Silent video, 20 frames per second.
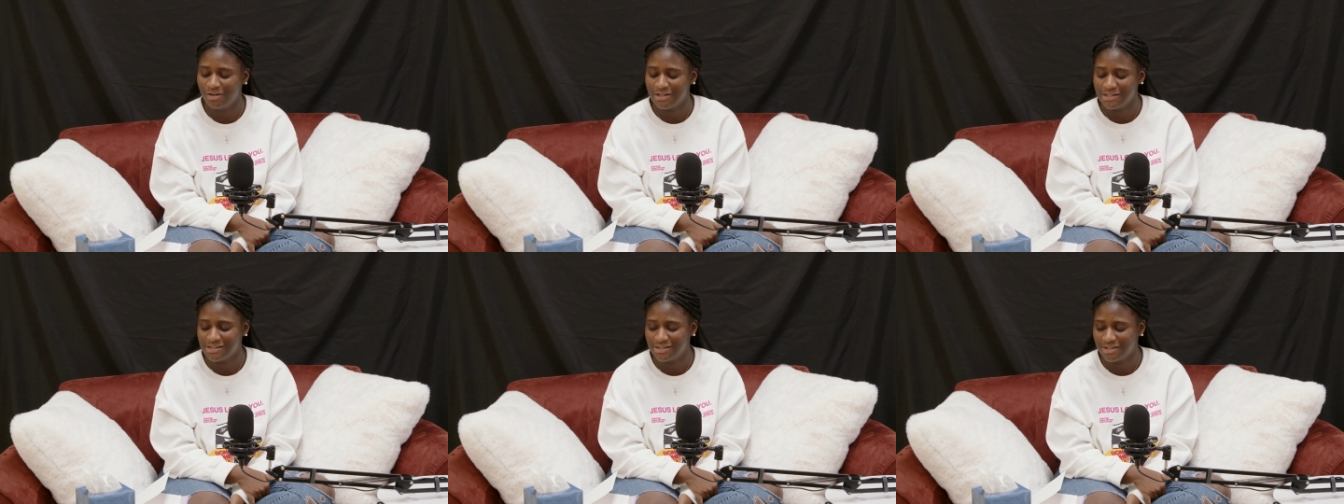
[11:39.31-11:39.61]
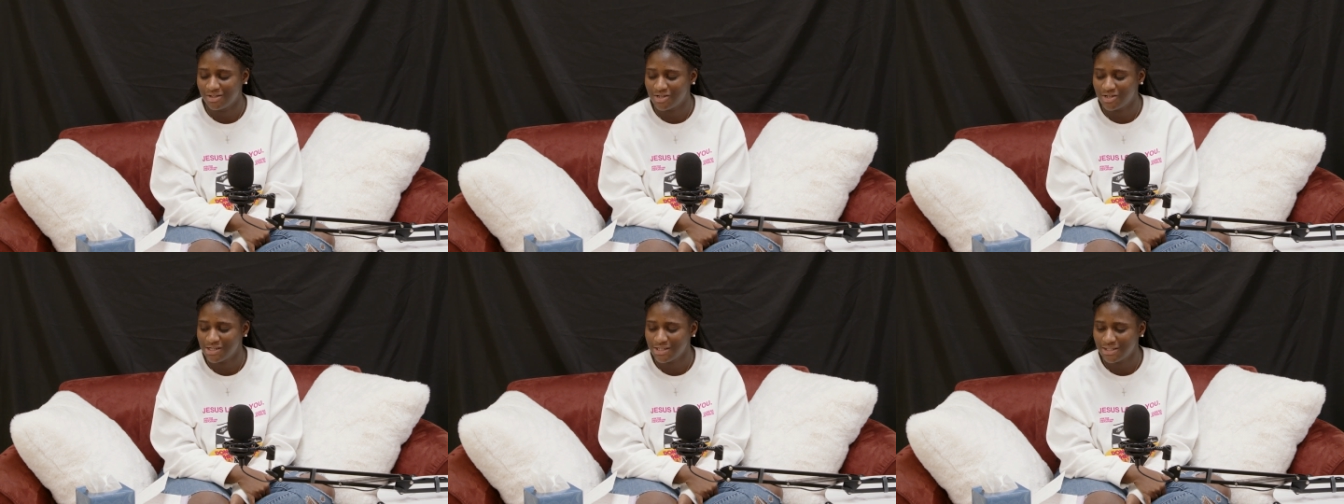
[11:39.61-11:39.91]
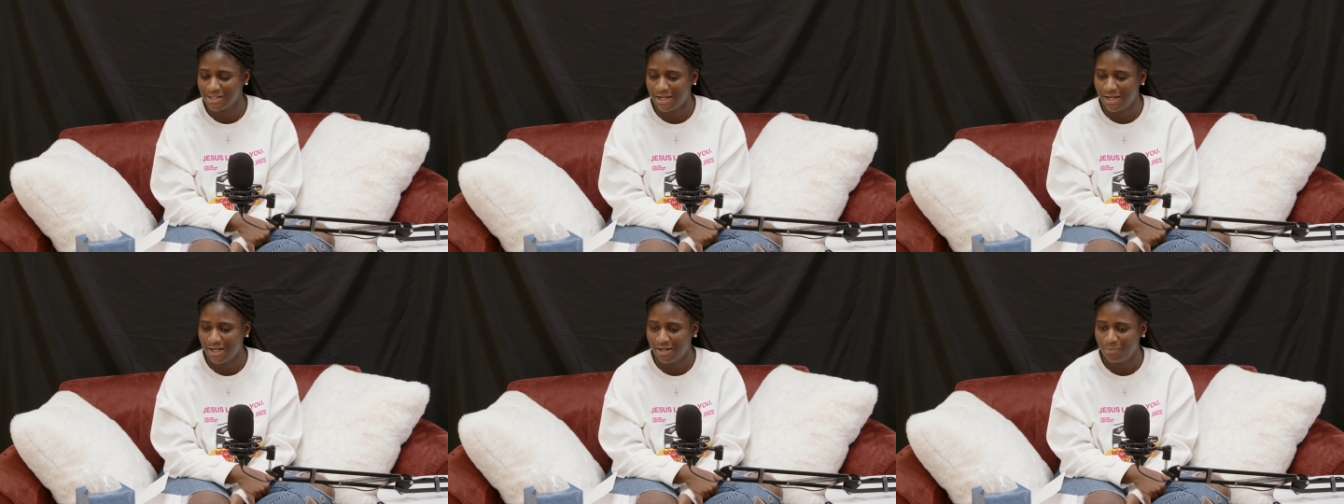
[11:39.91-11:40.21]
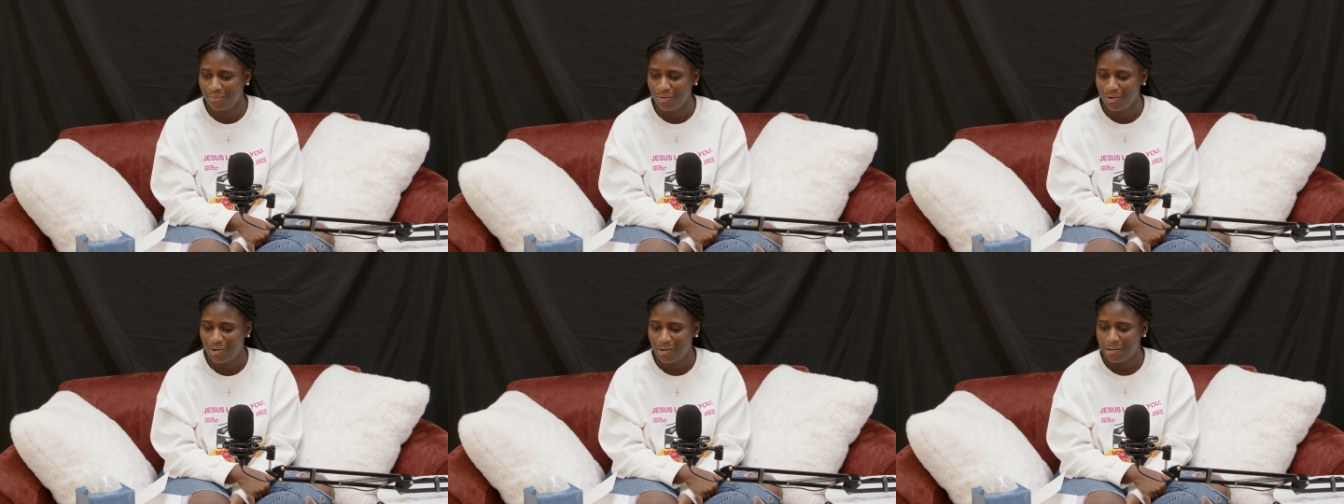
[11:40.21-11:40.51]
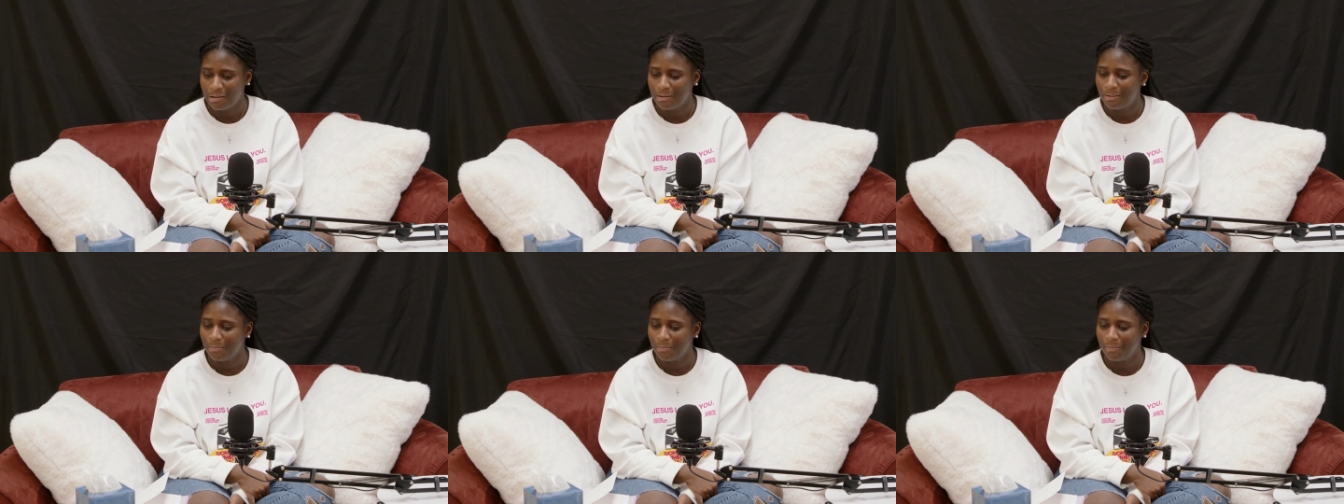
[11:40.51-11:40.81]
serious side
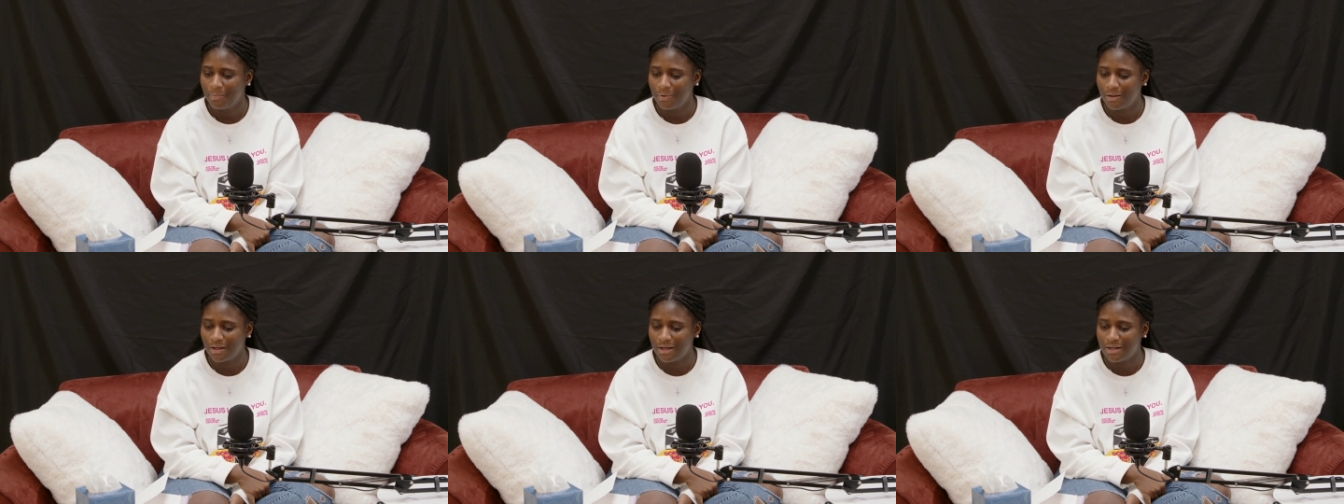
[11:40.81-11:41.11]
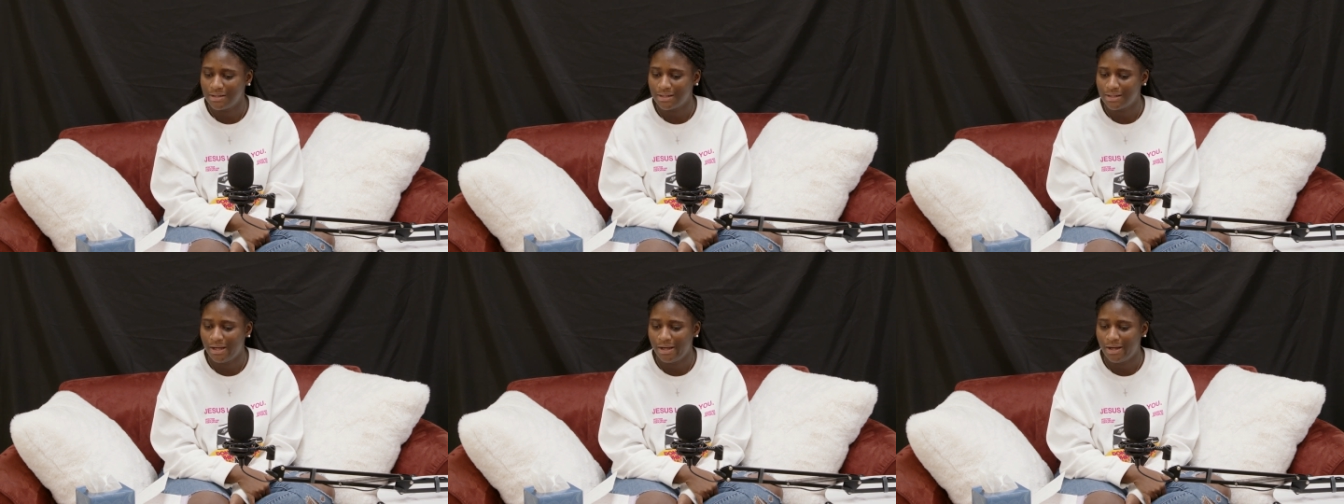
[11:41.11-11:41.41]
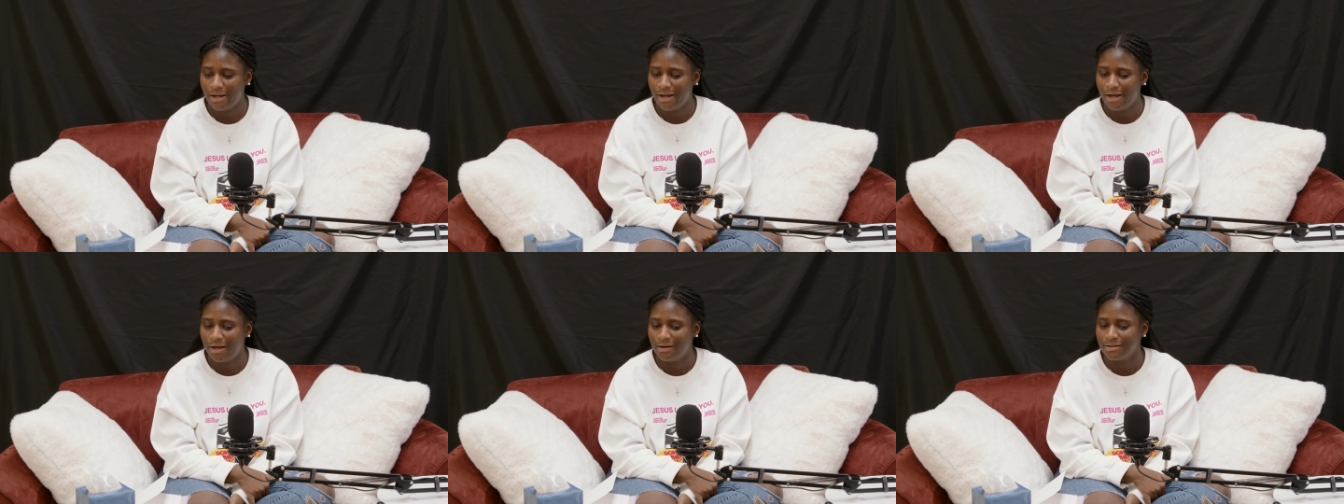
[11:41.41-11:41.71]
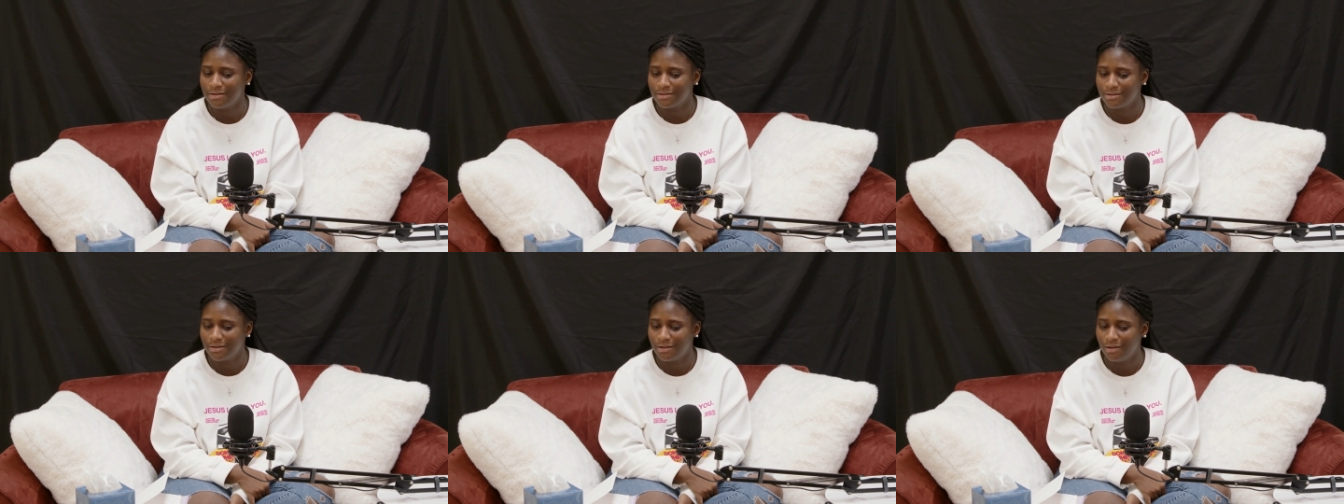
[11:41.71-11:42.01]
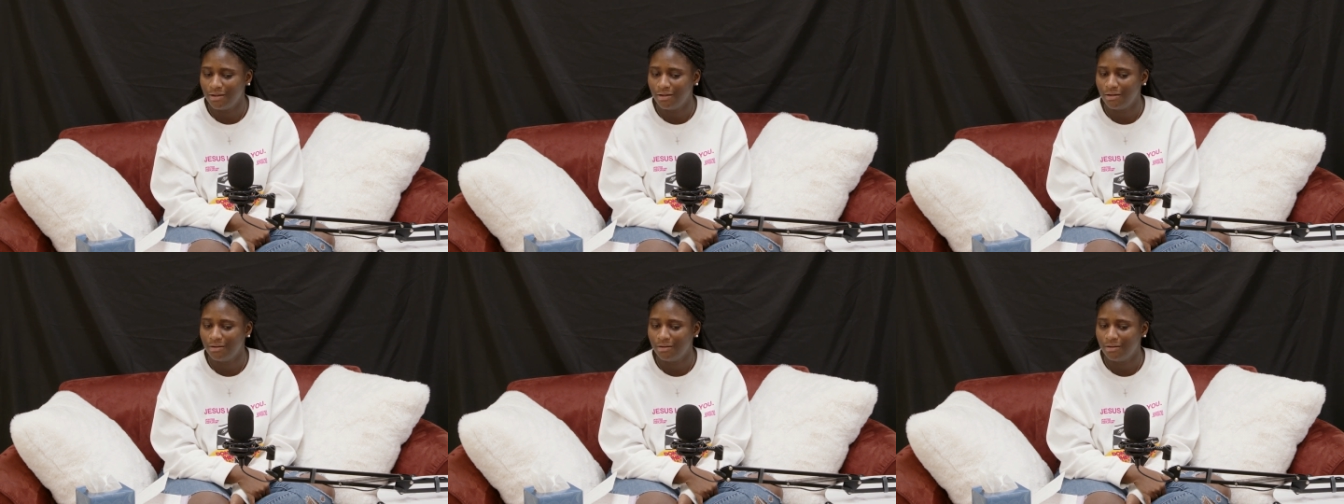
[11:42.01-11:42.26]
because I honestly